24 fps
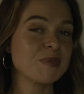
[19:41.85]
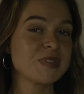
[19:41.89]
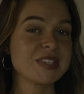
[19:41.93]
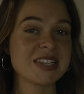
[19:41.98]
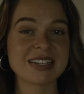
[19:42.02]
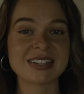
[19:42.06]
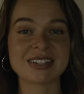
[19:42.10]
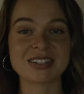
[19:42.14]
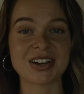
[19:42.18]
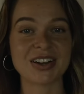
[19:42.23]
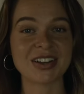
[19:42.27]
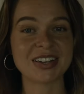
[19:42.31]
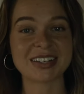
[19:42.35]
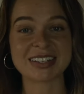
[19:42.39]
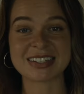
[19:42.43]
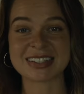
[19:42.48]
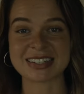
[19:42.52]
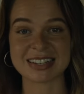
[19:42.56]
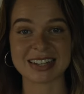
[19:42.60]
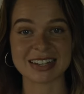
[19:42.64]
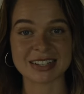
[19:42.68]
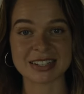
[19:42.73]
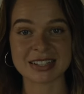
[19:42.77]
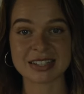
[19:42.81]
did not
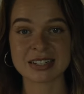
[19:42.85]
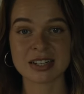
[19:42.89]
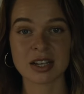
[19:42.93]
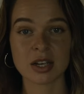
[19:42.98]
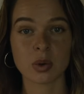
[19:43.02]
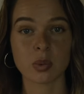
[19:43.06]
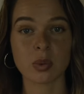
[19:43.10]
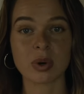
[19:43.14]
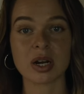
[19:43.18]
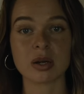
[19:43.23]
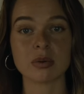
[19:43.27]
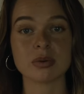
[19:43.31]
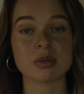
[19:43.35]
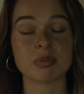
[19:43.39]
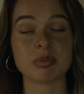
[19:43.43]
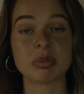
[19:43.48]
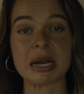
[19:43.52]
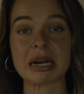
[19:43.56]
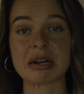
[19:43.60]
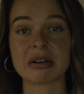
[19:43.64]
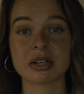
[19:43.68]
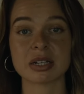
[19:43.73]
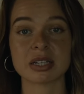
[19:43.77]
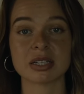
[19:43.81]
exist when I was
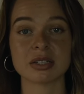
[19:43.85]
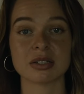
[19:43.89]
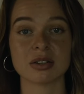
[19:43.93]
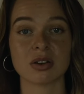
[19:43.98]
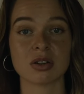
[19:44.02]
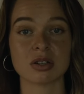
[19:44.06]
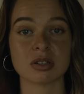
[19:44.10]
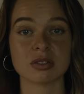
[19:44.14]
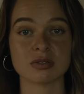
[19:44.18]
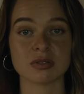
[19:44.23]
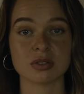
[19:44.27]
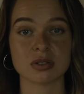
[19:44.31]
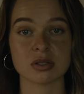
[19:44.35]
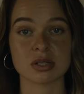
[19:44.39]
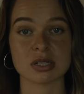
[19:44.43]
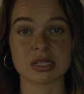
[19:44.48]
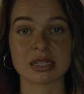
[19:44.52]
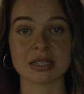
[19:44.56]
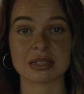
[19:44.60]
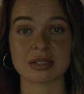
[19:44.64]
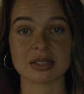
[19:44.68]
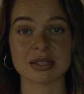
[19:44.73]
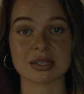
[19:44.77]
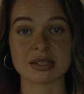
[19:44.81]
burying all of those
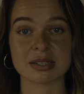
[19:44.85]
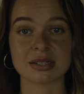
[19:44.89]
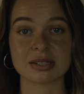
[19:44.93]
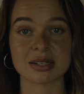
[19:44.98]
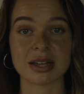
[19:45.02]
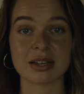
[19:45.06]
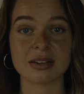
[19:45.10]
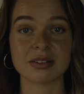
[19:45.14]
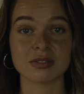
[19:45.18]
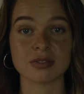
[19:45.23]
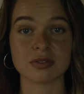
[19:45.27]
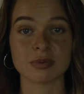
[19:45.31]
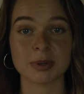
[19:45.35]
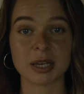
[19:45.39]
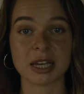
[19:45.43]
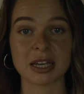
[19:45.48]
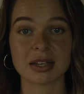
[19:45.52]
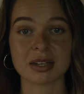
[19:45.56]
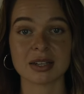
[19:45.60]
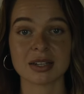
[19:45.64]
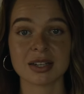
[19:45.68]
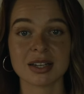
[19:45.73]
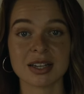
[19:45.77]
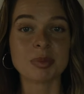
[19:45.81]
things inside of
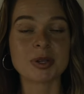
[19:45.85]
me.